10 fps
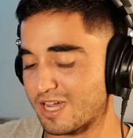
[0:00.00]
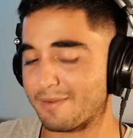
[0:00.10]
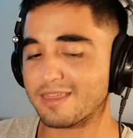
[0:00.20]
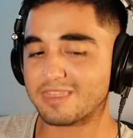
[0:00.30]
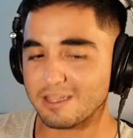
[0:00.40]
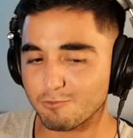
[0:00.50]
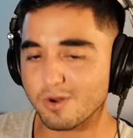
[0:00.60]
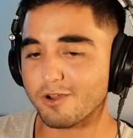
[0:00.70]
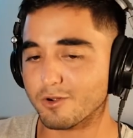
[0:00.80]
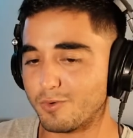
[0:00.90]
time. I think
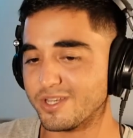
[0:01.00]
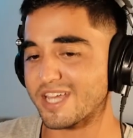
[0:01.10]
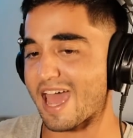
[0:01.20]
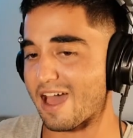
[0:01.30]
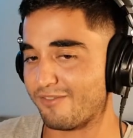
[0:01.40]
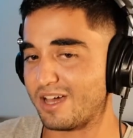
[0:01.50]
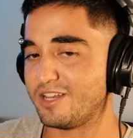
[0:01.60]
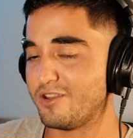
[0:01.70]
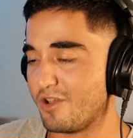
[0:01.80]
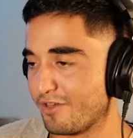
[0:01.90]
we are going to have
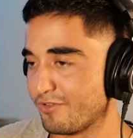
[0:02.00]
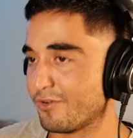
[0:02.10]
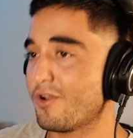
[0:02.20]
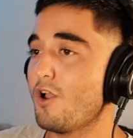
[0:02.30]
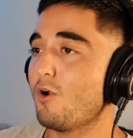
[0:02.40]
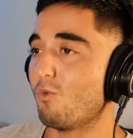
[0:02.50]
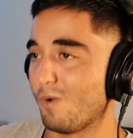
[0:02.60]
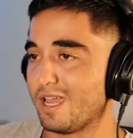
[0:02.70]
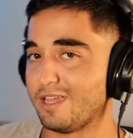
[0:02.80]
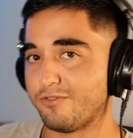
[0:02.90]
another
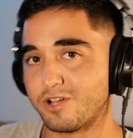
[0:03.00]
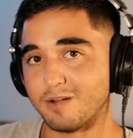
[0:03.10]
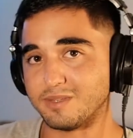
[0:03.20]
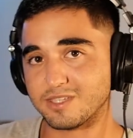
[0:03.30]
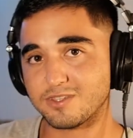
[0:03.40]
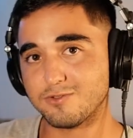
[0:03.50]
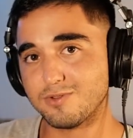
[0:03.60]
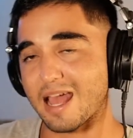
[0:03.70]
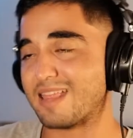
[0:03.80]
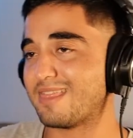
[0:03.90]
wave coming
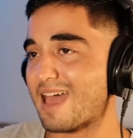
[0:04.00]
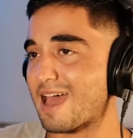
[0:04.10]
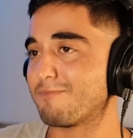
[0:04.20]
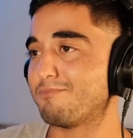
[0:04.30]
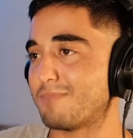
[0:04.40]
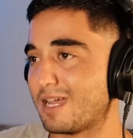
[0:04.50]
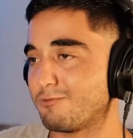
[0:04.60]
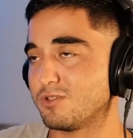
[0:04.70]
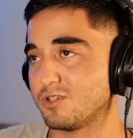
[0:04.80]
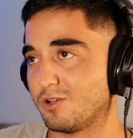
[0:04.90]
soon, and that
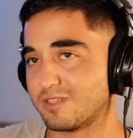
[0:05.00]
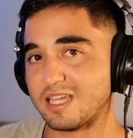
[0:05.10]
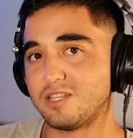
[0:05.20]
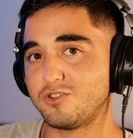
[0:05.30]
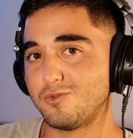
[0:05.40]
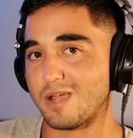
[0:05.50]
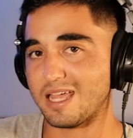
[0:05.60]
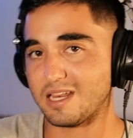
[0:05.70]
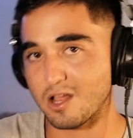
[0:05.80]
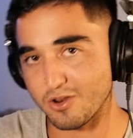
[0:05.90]
might result into
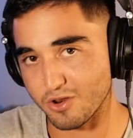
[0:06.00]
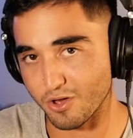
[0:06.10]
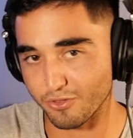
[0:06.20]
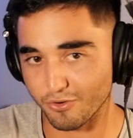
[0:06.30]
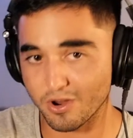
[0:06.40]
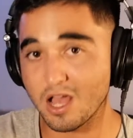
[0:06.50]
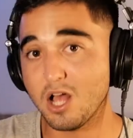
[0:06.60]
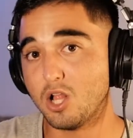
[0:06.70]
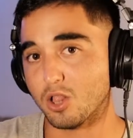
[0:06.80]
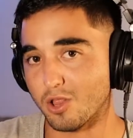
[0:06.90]
another
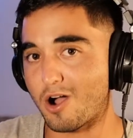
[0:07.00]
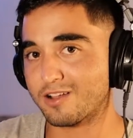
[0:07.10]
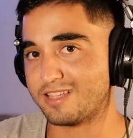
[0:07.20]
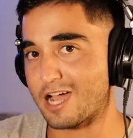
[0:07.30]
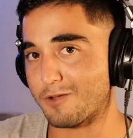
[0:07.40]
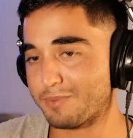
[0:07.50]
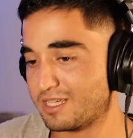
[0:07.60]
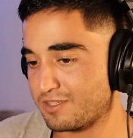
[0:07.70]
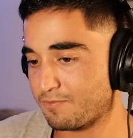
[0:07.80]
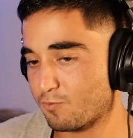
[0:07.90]
lockdown.
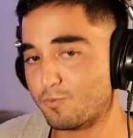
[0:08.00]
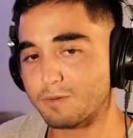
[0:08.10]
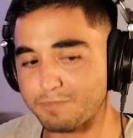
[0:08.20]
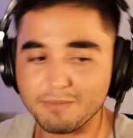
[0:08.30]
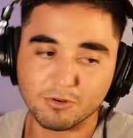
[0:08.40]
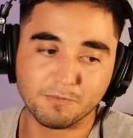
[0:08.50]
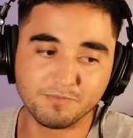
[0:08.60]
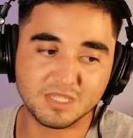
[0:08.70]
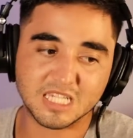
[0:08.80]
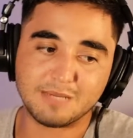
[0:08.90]
Because what
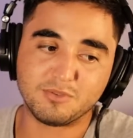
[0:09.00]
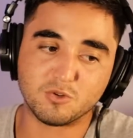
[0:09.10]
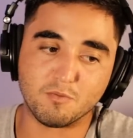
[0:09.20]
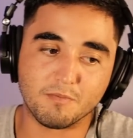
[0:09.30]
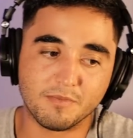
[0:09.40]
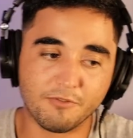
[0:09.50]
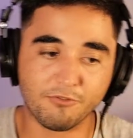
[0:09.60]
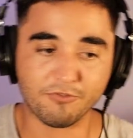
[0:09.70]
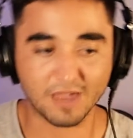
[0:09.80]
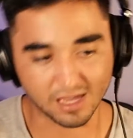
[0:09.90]
people seem to
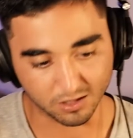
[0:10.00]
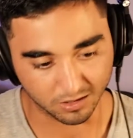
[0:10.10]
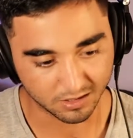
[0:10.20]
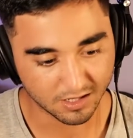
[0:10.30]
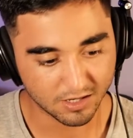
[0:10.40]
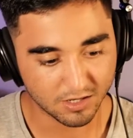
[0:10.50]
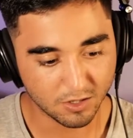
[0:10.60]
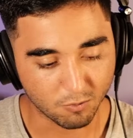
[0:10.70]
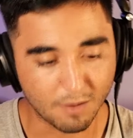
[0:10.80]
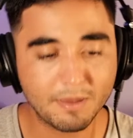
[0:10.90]
fail
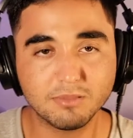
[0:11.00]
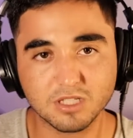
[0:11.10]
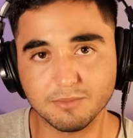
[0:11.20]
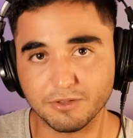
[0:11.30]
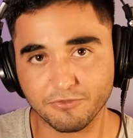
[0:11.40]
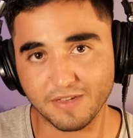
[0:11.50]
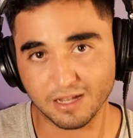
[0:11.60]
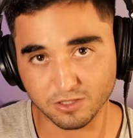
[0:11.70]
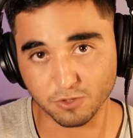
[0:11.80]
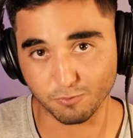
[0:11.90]

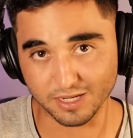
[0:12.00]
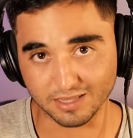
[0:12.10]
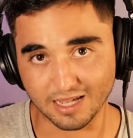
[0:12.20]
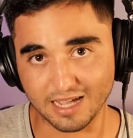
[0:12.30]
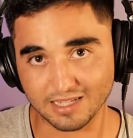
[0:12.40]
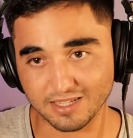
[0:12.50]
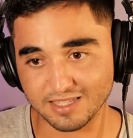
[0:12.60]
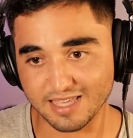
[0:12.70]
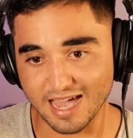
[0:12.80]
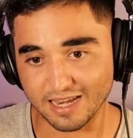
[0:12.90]
to realize
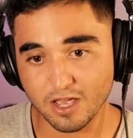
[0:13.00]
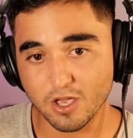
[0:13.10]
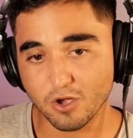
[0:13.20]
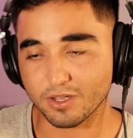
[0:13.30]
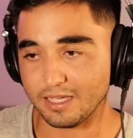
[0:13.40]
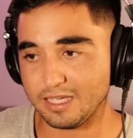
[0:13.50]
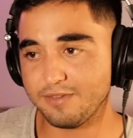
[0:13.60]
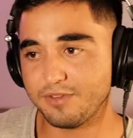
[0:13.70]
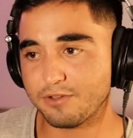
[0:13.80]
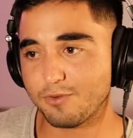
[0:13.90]
is that, okay,
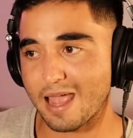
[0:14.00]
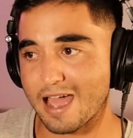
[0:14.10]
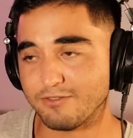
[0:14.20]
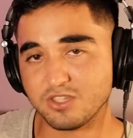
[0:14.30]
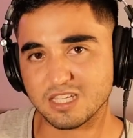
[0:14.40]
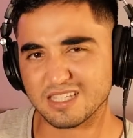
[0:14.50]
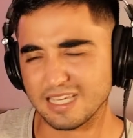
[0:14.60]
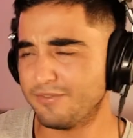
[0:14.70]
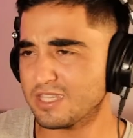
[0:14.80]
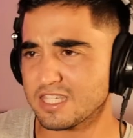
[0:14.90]
even if we have 60,